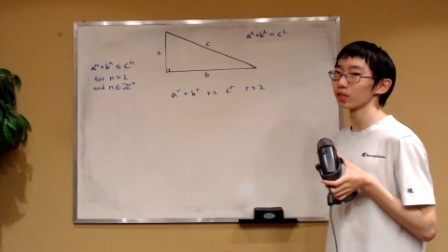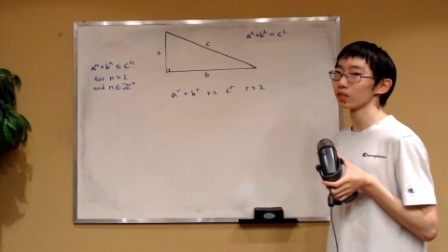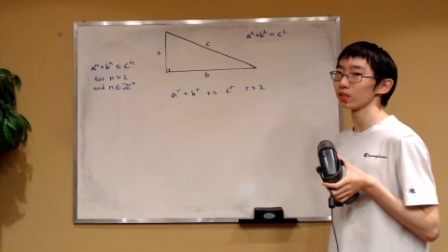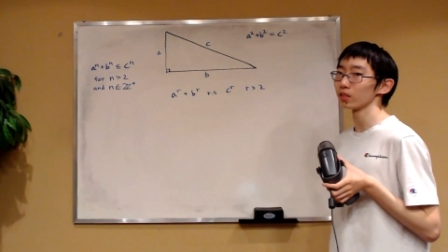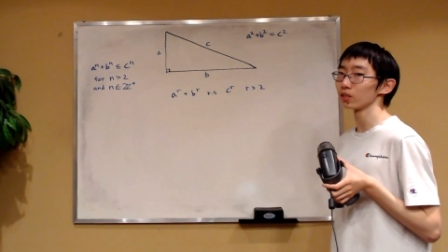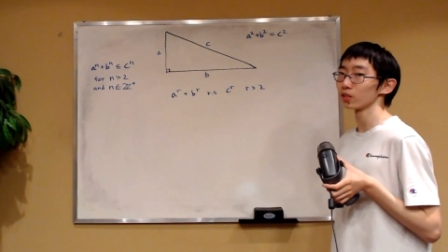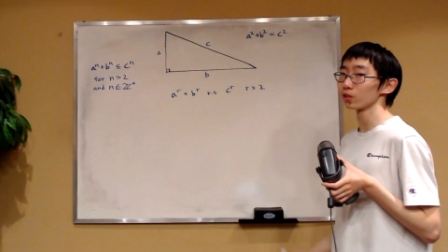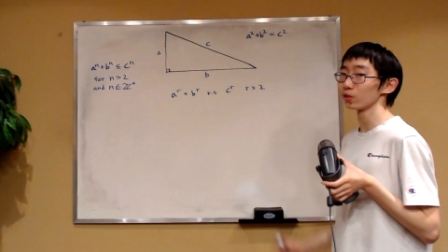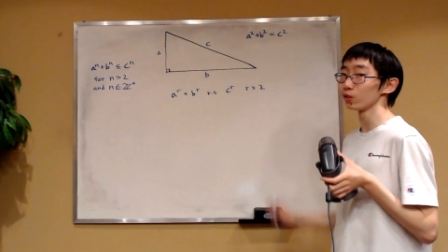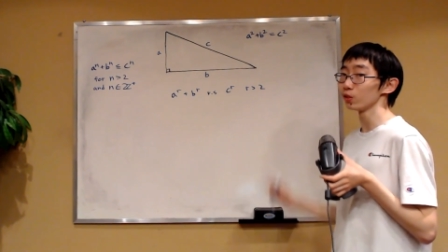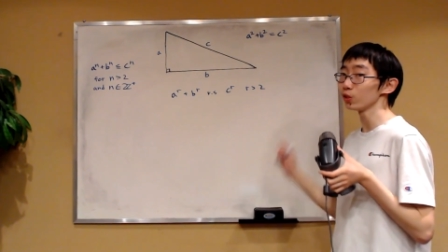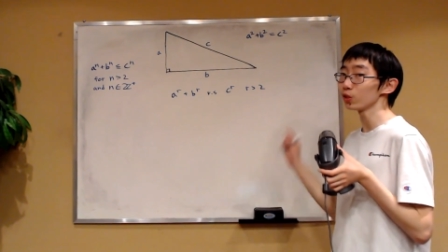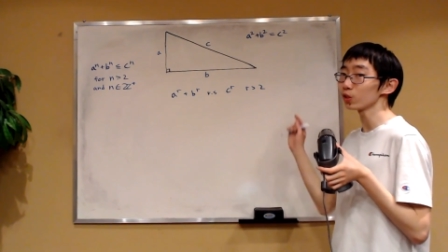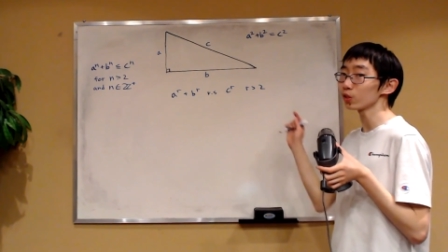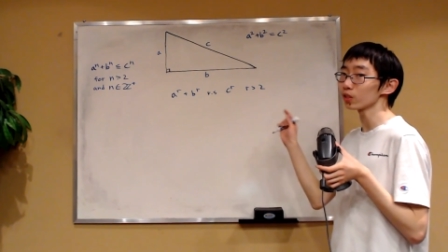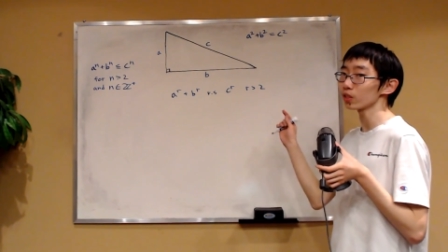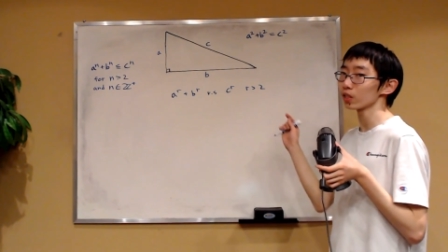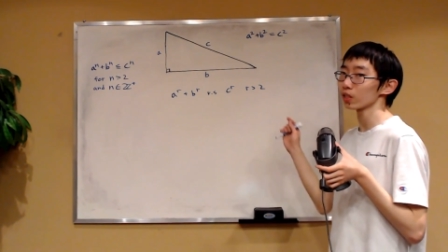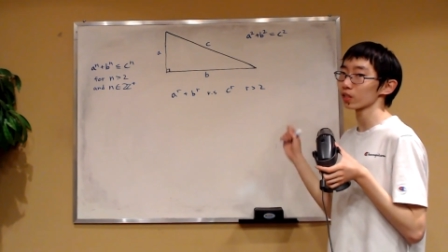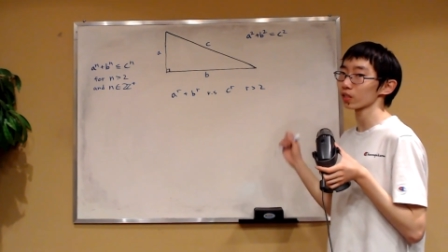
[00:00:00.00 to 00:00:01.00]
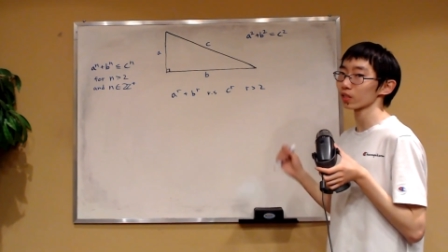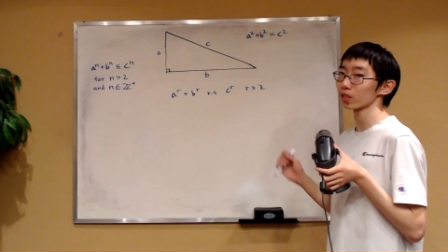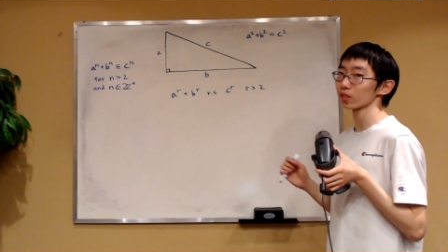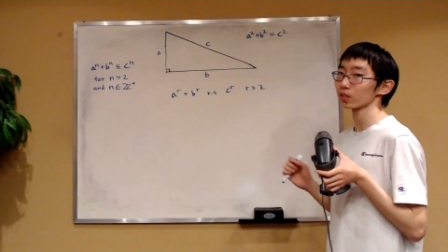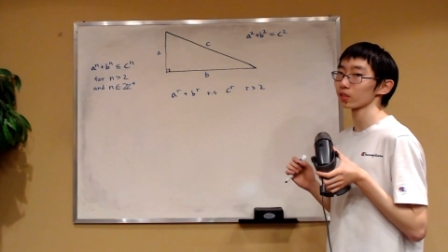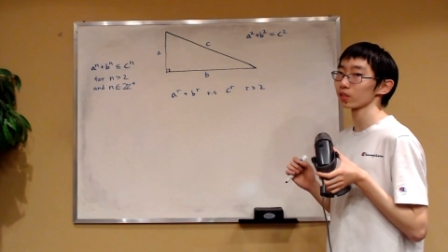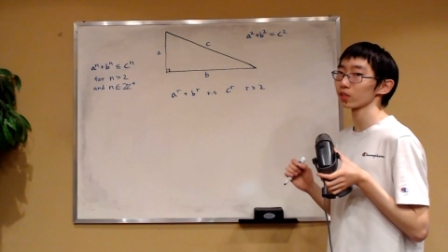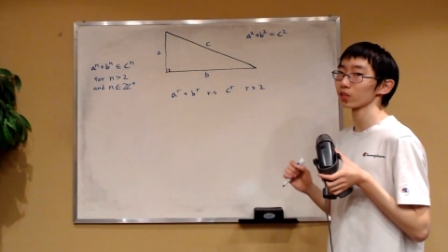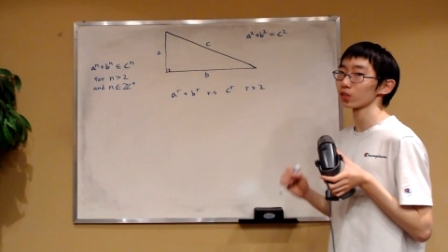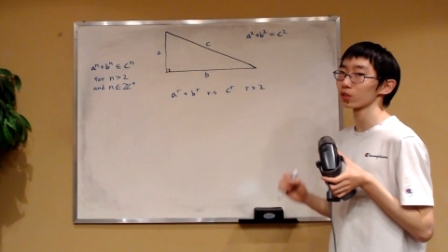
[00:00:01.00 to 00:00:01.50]
it's usually a good
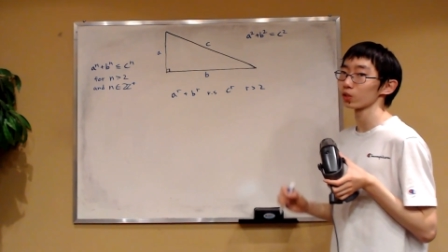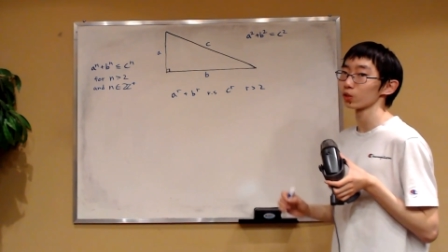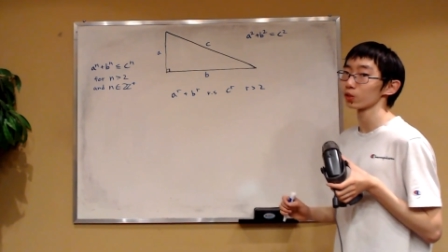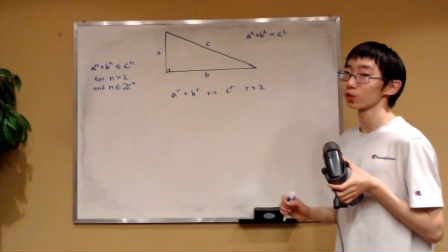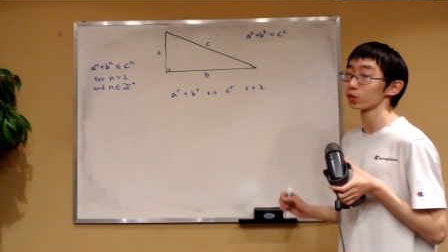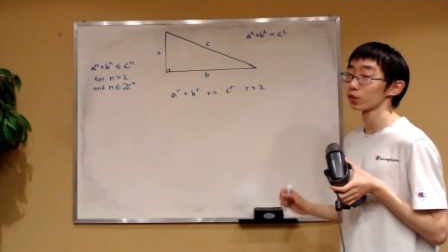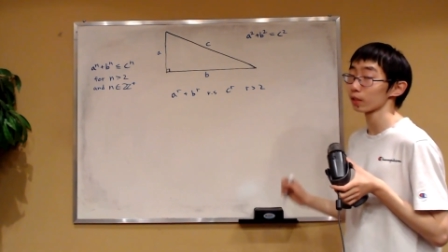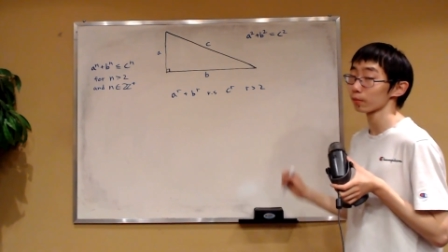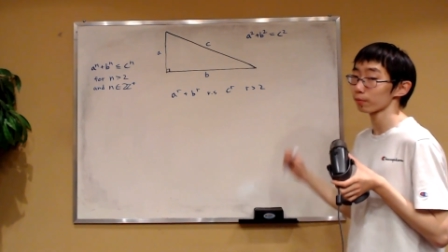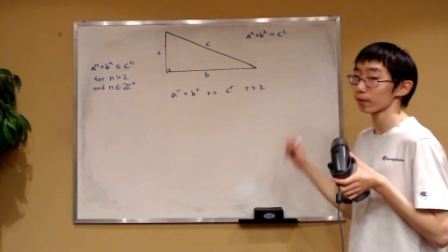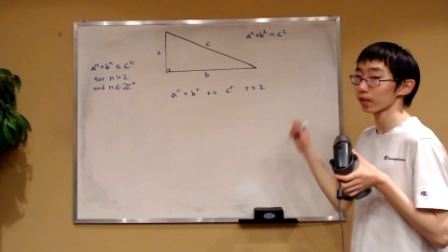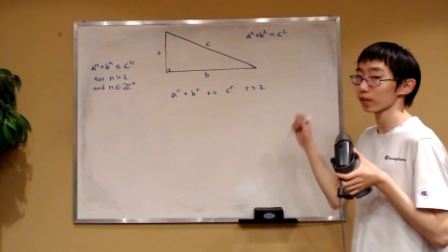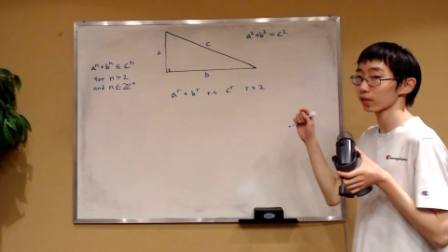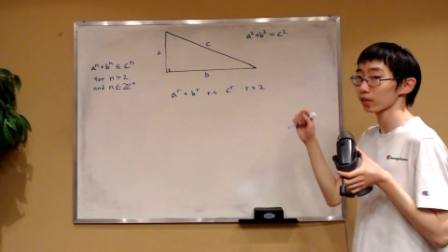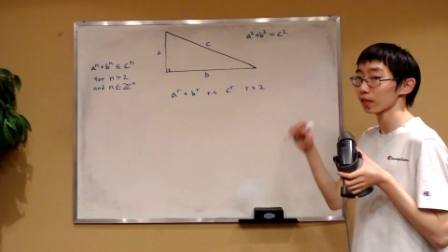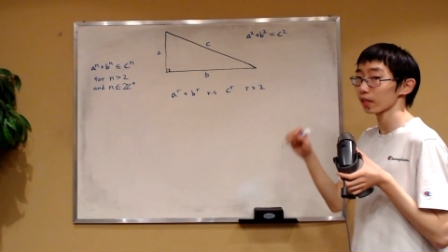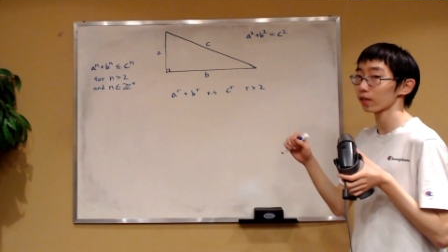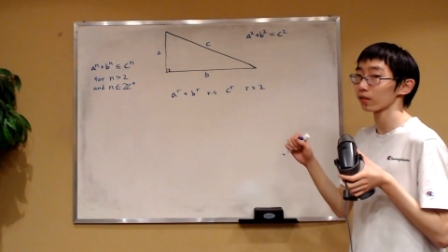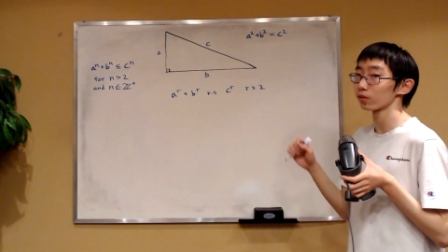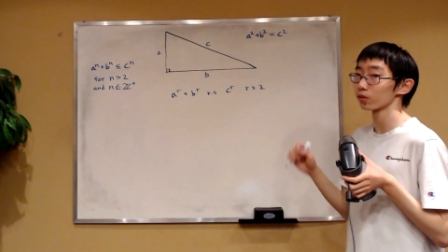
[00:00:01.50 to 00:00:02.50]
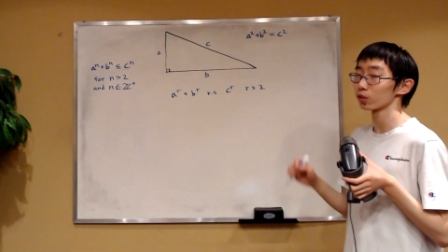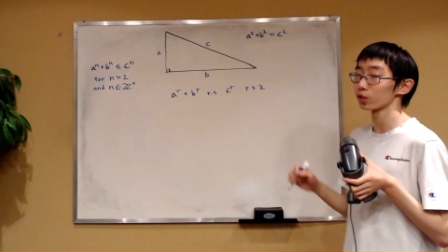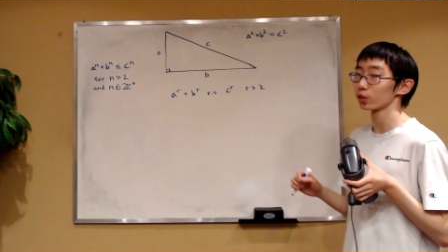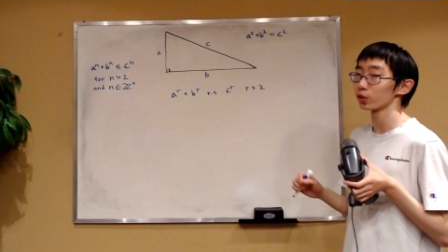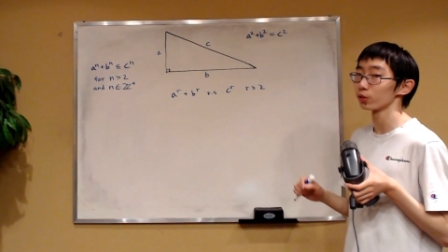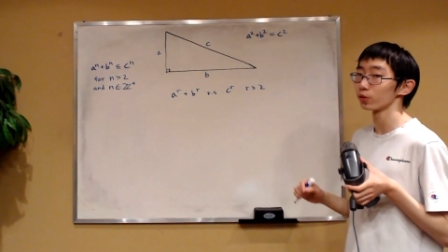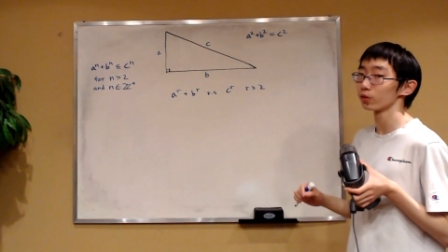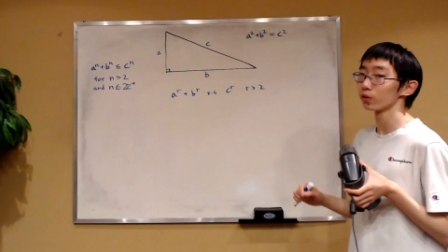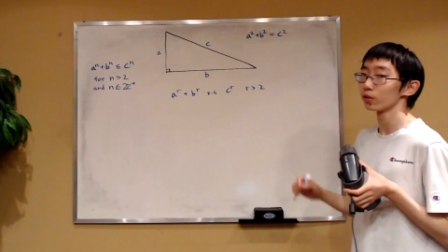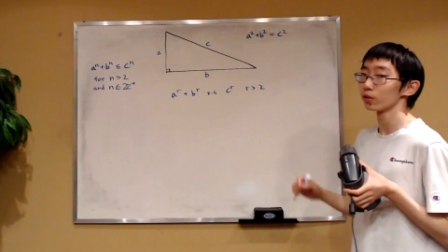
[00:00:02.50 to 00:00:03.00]
idea to step back down
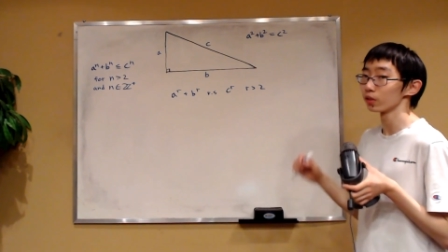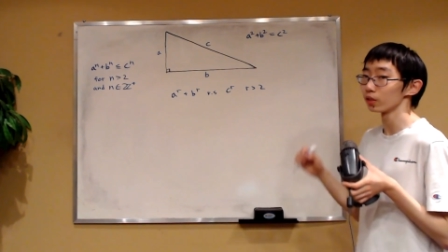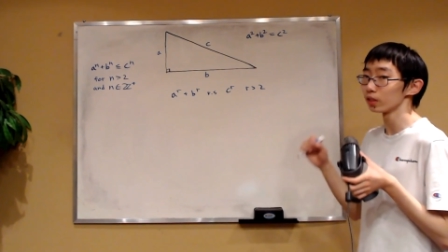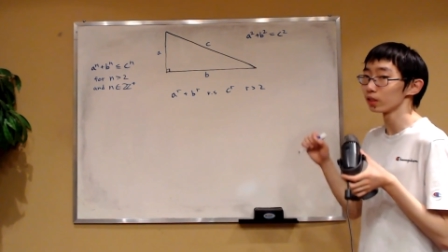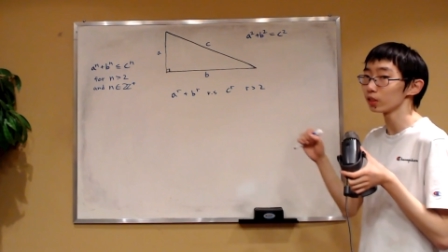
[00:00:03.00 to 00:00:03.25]
to the